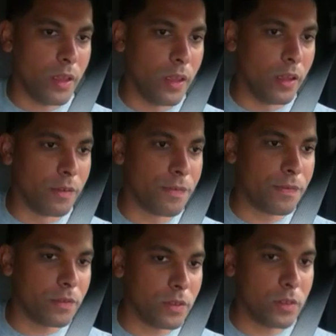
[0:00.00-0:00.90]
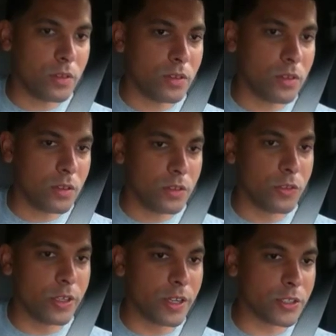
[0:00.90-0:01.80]

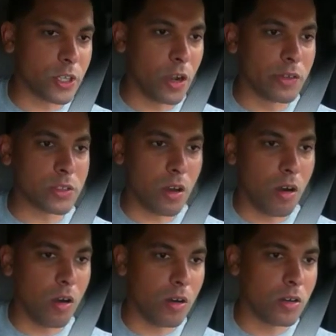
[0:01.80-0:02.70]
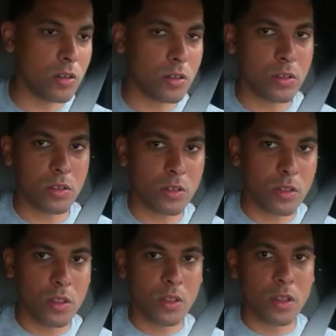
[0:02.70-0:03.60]
If you get a service call
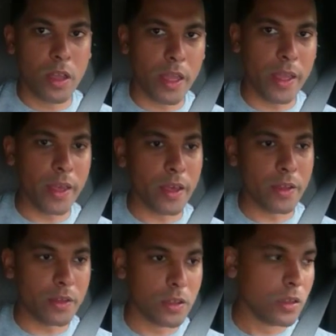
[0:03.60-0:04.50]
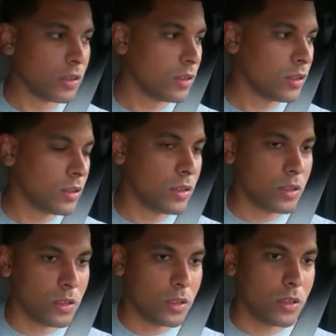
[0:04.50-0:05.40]

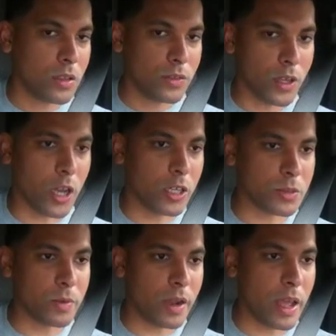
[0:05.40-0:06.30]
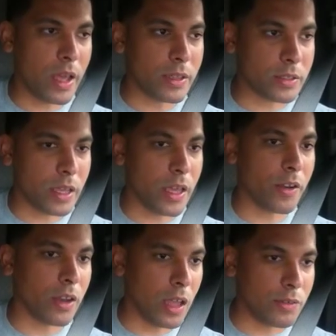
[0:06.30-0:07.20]
and the customer has 10
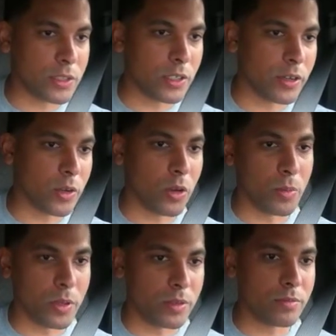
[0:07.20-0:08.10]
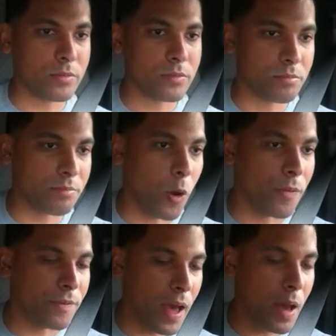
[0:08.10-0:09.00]
or 11 seer equipment,
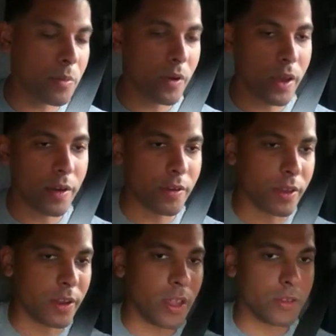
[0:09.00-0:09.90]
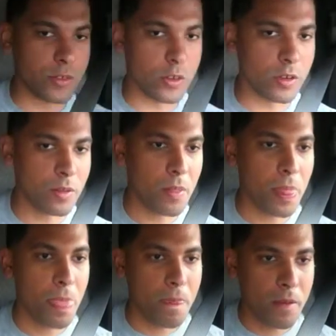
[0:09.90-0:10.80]
both evaporator and condenser,
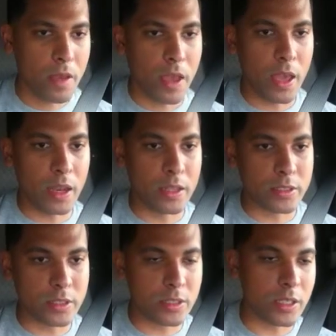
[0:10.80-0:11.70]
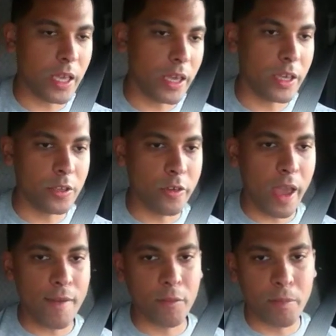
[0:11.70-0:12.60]
and let's just say you
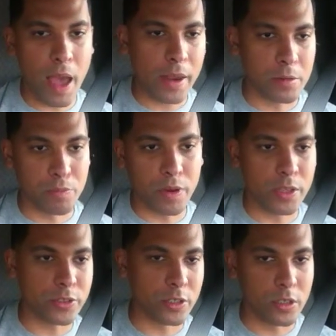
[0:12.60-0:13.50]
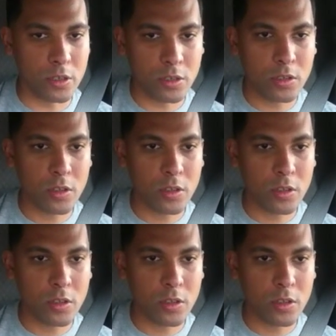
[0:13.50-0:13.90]
have a bad compressor